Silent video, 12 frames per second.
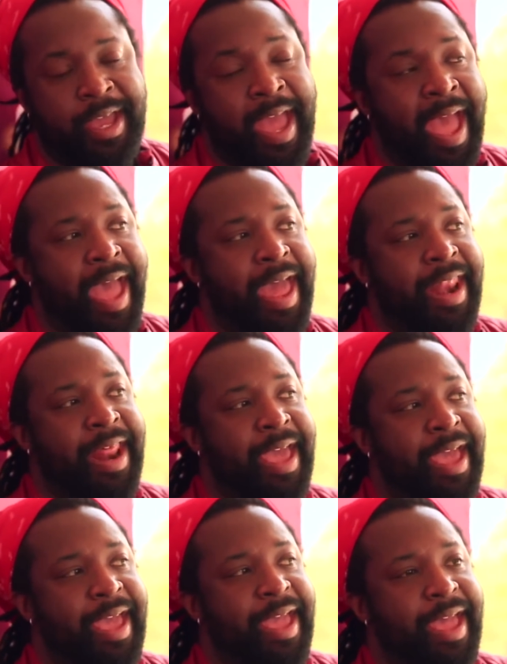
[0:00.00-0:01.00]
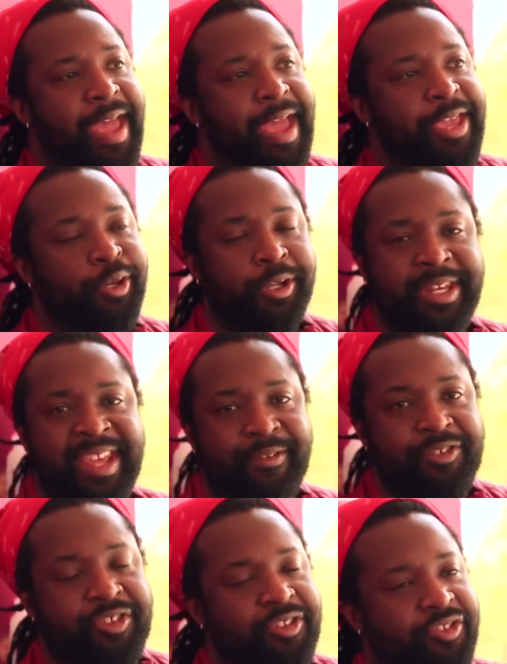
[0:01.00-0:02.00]
And you'll
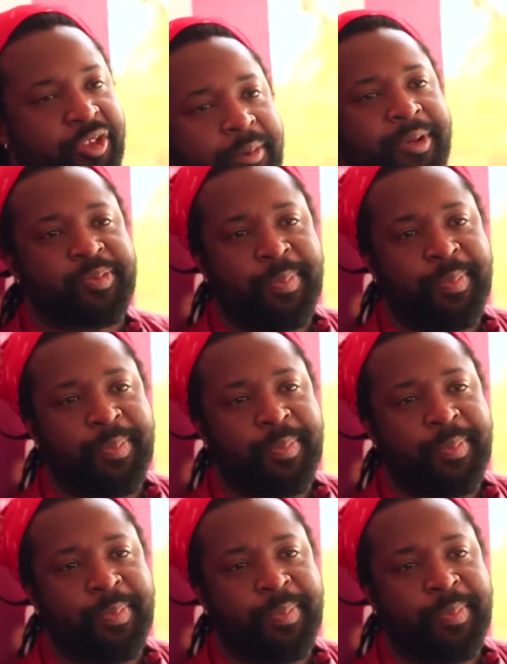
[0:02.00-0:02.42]
never see so much